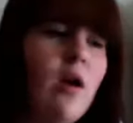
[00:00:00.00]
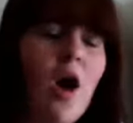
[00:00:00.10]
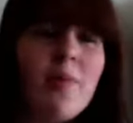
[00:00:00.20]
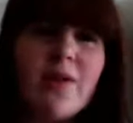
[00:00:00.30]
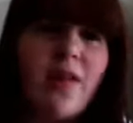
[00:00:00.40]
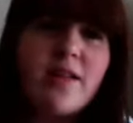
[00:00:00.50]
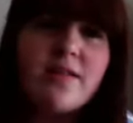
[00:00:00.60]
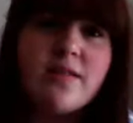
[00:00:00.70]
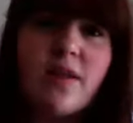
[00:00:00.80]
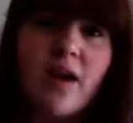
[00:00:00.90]
All my
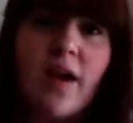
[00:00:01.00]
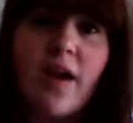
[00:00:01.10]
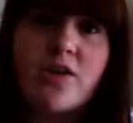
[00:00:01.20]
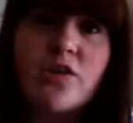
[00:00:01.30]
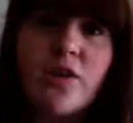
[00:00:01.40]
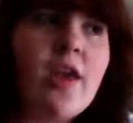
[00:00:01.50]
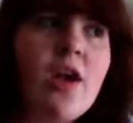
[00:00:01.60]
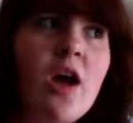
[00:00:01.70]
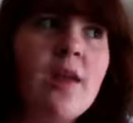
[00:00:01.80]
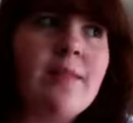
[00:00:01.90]
classes suck, actually. Thank
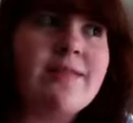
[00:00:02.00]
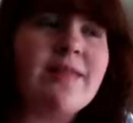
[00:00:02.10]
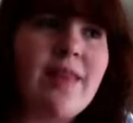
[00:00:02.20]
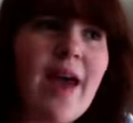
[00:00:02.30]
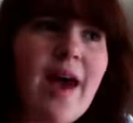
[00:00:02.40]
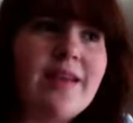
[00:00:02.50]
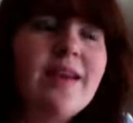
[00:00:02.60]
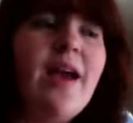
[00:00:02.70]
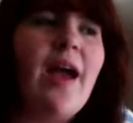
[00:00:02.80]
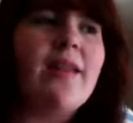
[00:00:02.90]
God I missed that.
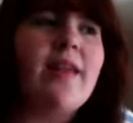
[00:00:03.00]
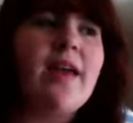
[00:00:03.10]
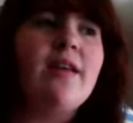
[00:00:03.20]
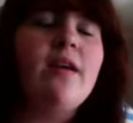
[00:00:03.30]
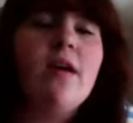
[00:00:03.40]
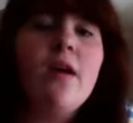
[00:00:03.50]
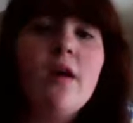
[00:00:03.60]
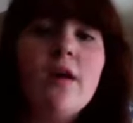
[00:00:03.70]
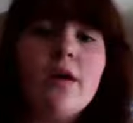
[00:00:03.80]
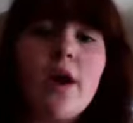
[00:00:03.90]
And then
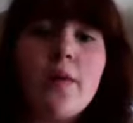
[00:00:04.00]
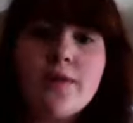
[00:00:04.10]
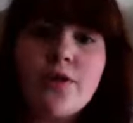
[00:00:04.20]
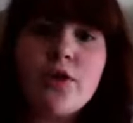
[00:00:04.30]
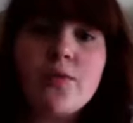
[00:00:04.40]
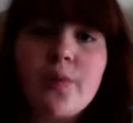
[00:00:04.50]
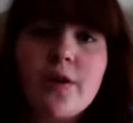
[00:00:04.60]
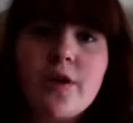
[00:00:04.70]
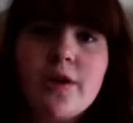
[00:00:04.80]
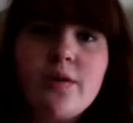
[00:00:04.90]
I went to third
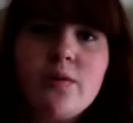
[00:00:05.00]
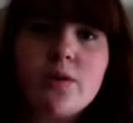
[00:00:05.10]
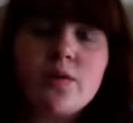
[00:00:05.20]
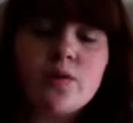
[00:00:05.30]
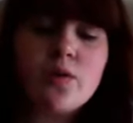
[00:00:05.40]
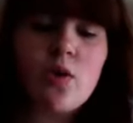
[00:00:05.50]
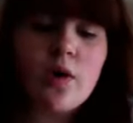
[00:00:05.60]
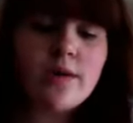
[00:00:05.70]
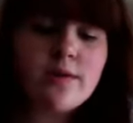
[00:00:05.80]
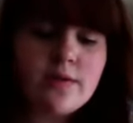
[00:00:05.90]
period, which was
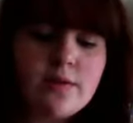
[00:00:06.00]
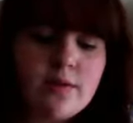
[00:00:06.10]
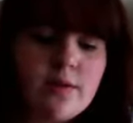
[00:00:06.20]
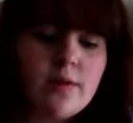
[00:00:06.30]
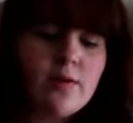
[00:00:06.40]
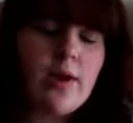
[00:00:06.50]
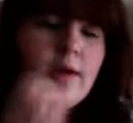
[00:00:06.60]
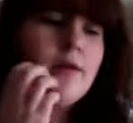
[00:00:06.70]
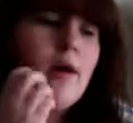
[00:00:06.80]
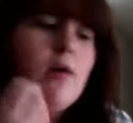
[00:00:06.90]
chorus.
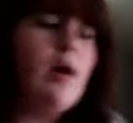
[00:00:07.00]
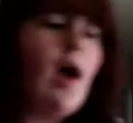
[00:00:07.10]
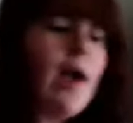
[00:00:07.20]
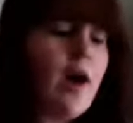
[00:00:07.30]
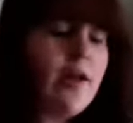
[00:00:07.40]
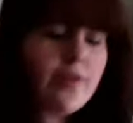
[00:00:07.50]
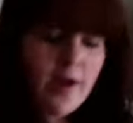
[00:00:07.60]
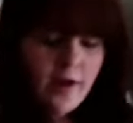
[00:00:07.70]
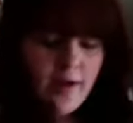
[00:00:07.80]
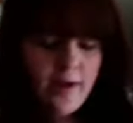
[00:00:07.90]
I got
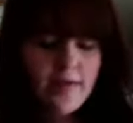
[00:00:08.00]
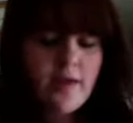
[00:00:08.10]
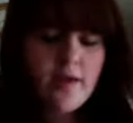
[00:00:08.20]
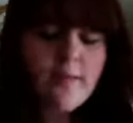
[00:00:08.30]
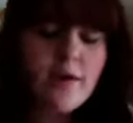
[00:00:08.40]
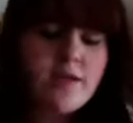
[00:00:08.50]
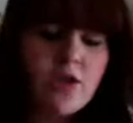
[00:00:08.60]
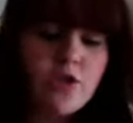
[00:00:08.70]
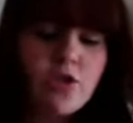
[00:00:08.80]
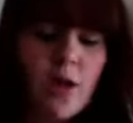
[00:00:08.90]
there, and then my
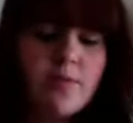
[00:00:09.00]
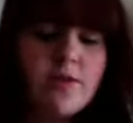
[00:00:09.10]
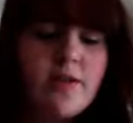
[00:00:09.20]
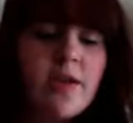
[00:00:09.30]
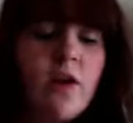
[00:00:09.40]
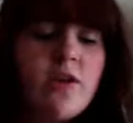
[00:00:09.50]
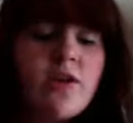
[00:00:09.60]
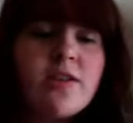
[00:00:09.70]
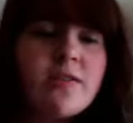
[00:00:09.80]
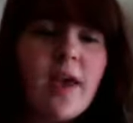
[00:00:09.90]
teacher saw me. She's like, oh, you
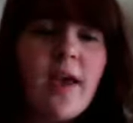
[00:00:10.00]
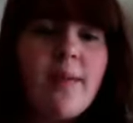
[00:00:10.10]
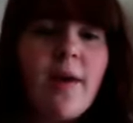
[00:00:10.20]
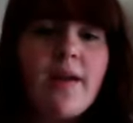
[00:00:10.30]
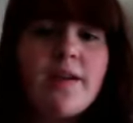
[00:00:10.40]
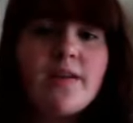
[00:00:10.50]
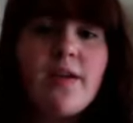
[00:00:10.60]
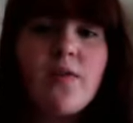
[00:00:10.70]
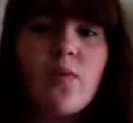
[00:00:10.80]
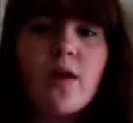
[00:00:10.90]
just came? I need to
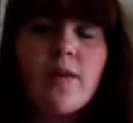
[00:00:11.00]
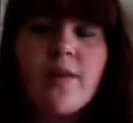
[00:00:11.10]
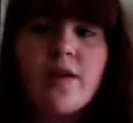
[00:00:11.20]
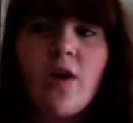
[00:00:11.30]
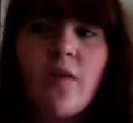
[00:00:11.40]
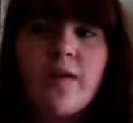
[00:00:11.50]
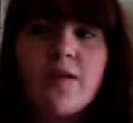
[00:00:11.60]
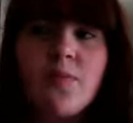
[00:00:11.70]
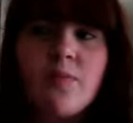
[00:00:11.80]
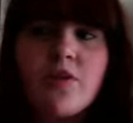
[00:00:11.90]
give you work. I'm like, no, I need
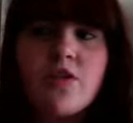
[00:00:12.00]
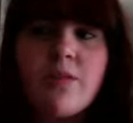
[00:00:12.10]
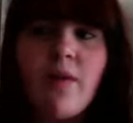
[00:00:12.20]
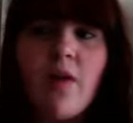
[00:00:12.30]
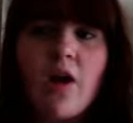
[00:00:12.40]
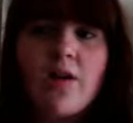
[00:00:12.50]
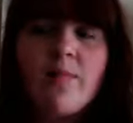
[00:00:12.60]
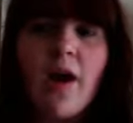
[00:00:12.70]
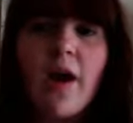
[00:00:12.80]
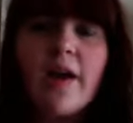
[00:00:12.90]
to put my shit in my locker.
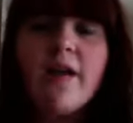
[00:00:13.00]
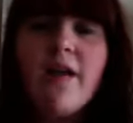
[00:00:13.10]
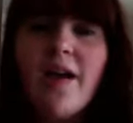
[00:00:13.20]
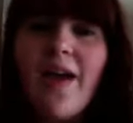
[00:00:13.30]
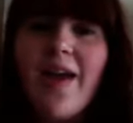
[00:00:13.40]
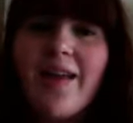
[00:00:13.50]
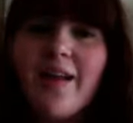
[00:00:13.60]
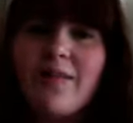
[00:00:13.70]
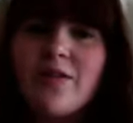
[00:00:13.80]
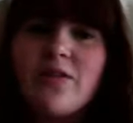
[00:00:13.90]
Bye. And
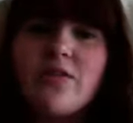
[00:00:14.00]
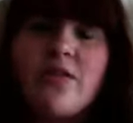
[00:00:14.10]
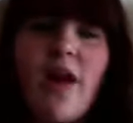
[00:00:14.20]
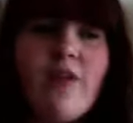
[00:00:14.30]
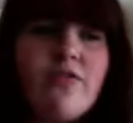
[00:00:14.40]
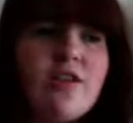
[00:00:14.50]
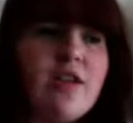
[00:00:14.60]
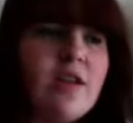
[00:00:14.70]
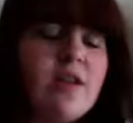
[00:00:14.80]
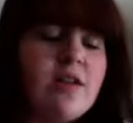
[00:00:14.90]
I just left,
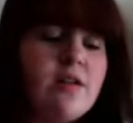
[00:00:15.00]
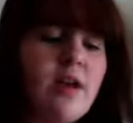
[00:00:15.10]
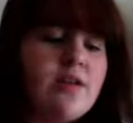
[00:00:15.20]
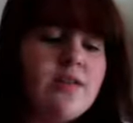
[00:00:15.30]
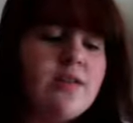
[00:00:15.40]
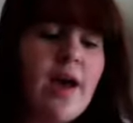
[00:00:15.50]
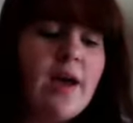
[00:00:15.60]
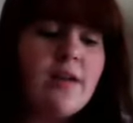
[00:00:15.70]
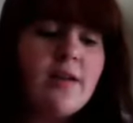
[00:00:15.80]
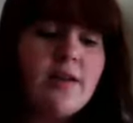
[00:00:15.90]
and I just
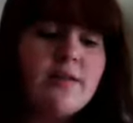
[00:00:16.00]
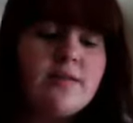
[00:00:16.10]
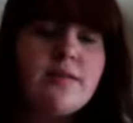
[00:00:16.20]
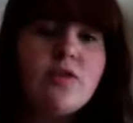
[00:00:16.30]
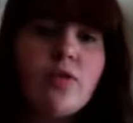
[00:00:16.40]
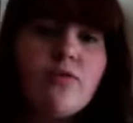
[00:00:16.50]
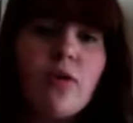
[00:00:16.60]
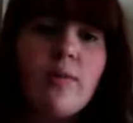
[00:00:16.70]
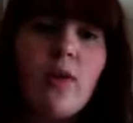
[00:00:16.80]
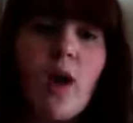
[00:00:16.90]
stood in
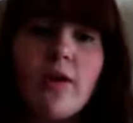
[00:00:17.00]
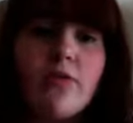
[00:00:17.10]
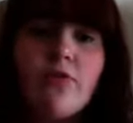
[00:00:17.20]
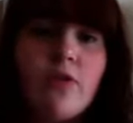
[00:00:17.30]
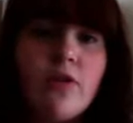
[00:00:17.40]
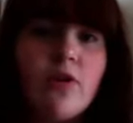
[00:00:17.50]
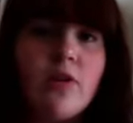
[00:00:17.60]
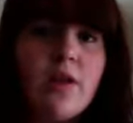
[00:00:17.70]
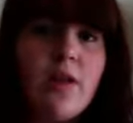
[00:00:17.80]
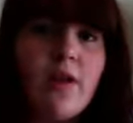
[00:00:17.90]
front of my locker for
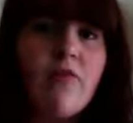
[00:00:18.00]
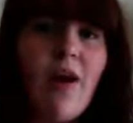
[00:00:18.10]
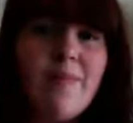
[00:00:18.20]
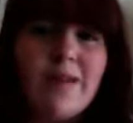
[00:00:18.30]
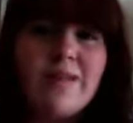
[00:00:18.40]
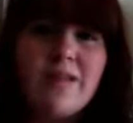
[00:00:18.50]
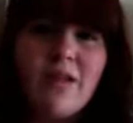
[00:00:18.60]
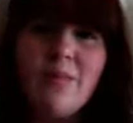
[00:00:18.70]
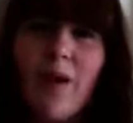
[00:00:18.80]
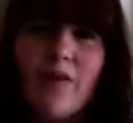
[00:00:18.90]
literally, like, 5 minutes
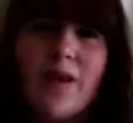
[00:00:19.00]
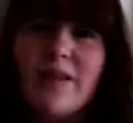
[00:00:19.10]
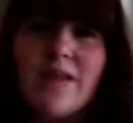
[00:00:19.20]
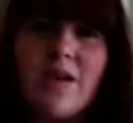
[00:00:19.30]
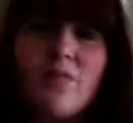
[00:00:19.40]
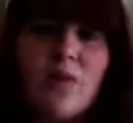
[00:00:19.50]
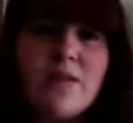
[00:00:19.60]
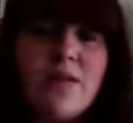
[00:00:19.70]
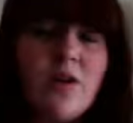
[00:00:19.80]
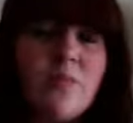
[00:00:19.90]
until the bell rang because I didn't want
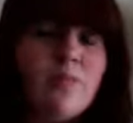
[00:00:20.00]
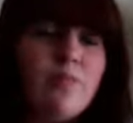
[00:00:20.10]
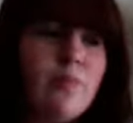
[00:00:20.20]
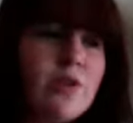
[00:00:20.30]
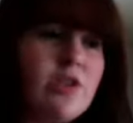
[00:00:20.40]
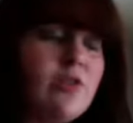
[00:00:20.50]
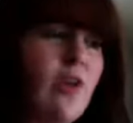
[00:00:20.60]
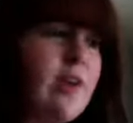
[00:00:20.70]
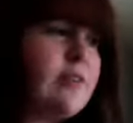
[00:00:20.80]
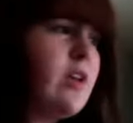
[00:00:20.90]
to see her bitchy
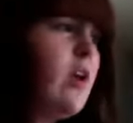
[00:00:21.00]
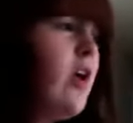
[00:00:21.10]
face.